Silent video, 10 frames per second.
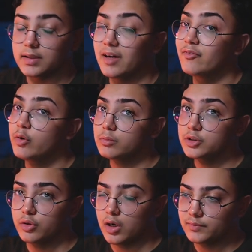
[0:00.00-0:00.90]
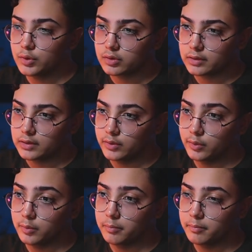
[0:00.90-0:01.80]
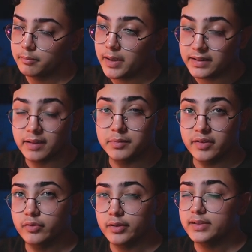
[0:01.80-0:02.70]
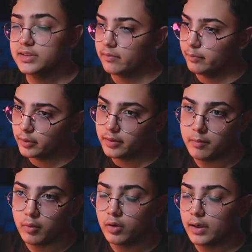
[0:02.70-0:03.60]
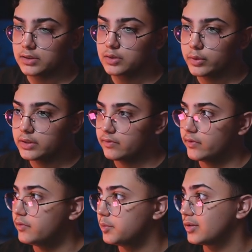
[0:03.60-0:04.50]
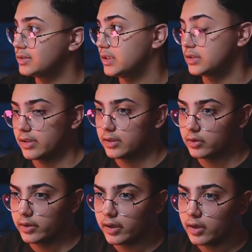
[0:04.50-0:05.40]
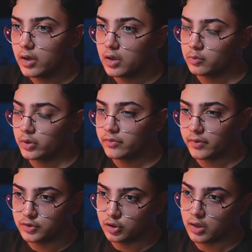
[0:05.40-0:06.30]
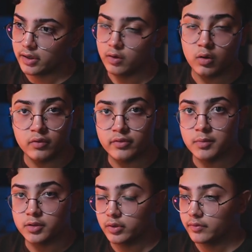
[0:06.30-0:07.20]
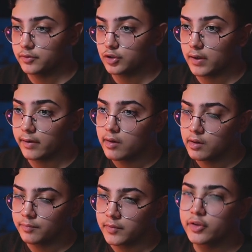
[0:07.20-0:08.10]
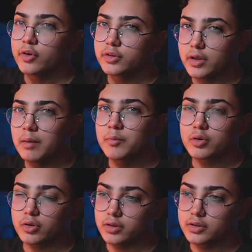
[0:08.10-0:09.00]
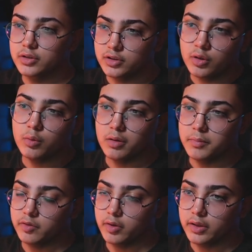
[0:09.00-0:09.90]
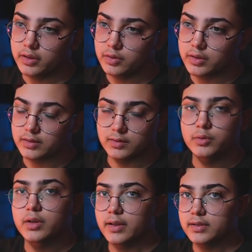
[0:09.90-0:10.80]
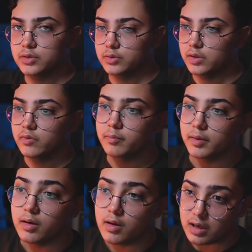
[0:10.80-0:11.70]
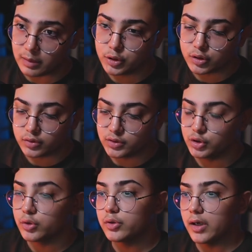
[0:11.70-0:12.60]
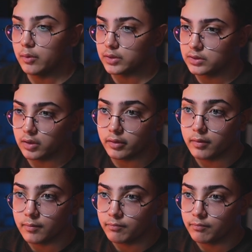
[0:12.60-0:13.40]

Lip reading: I've not made them different dates. I've put them all as 25th because that's the date today. 25th July. All of them are 25th July. I'm not gonna. You know what I mean, right? You can do the dates yourself, but I'm just gonna show you how it's done.